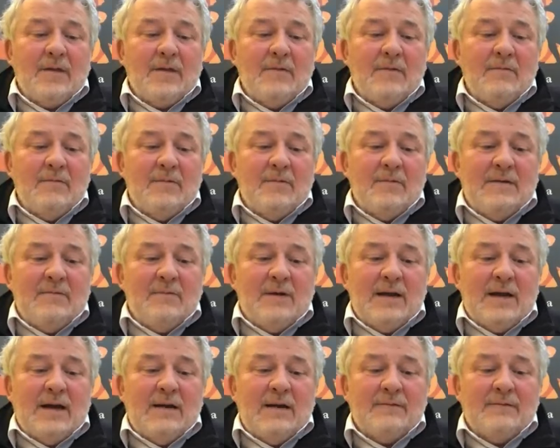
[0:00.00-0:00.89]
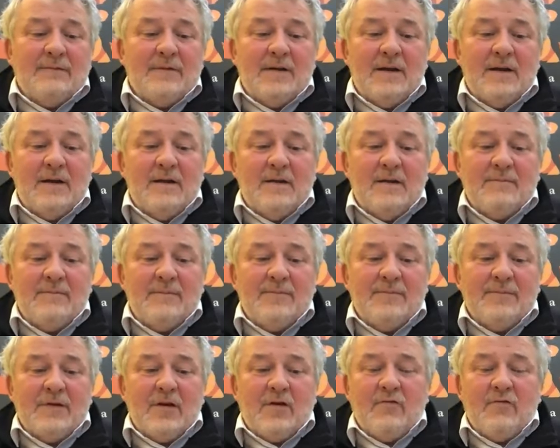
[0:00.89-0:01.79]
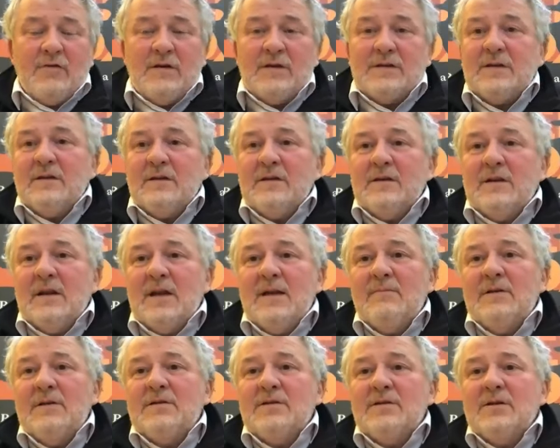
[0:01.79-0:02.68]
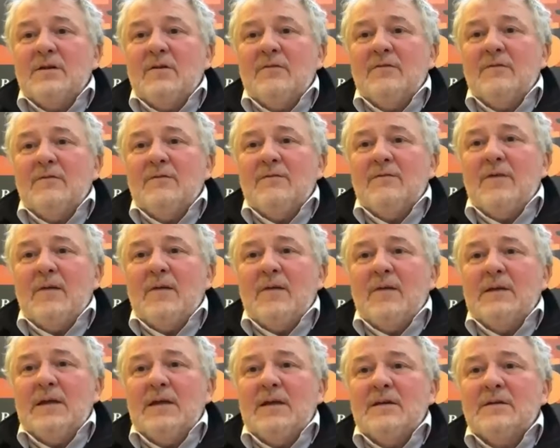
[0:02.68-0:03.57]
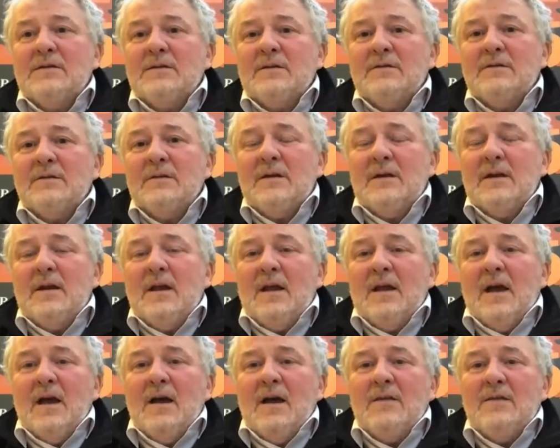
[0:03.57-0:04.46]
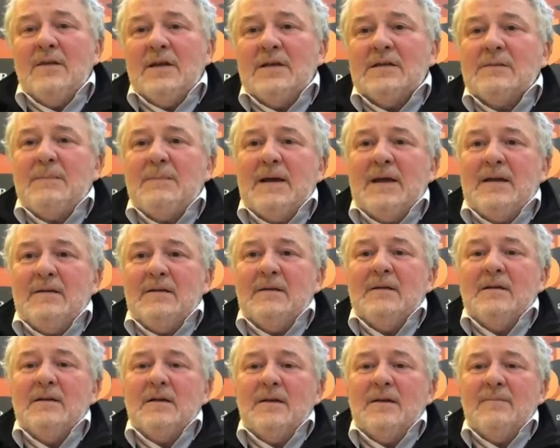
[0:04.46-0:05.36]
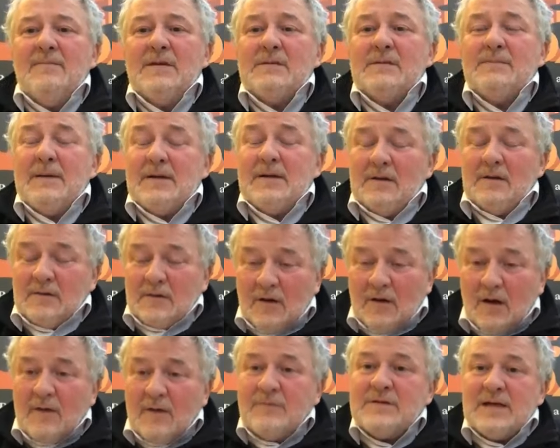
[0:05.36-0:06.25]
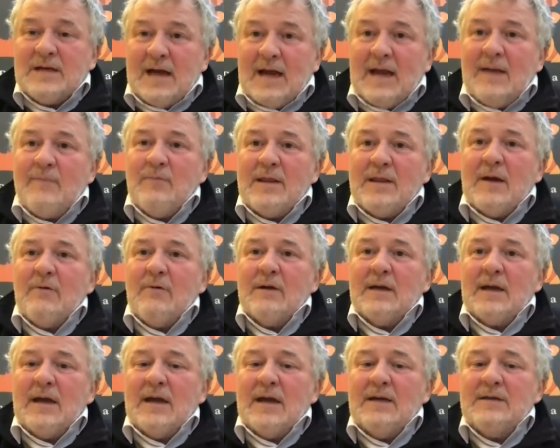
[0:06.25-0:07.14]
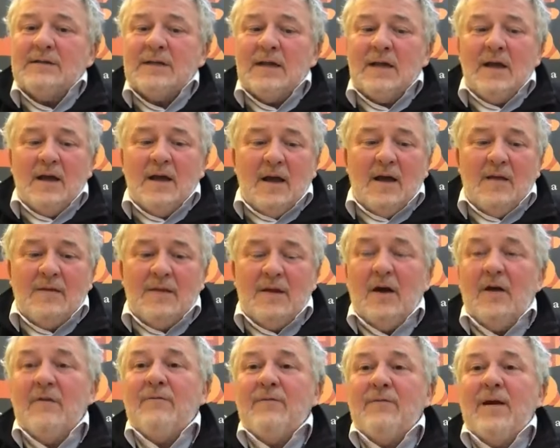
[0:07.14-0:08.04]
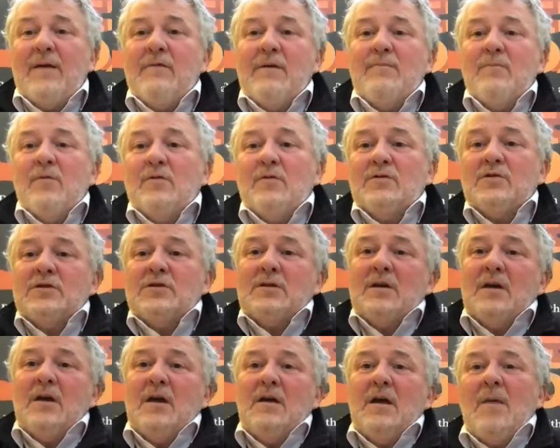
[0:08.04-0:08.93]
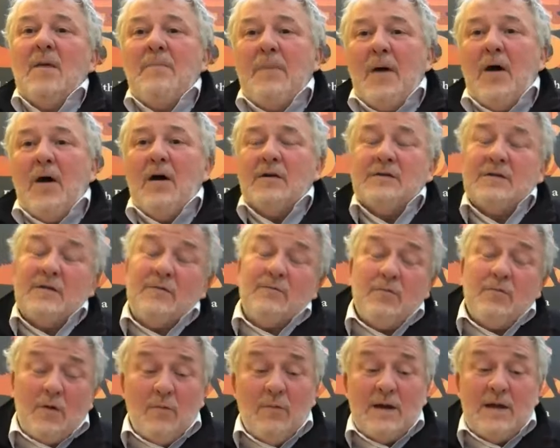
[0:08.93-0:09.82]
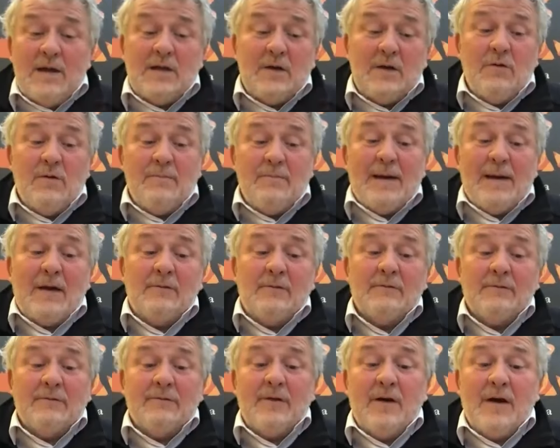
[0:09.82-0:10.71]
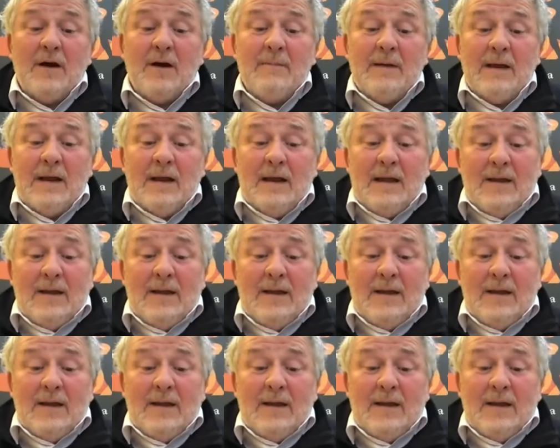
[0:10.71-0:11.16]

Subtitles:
we have Chris and Imogen on farm liaison, and they spend a lot of time with our guys, and they are very much a part of what we do at Belton Farm.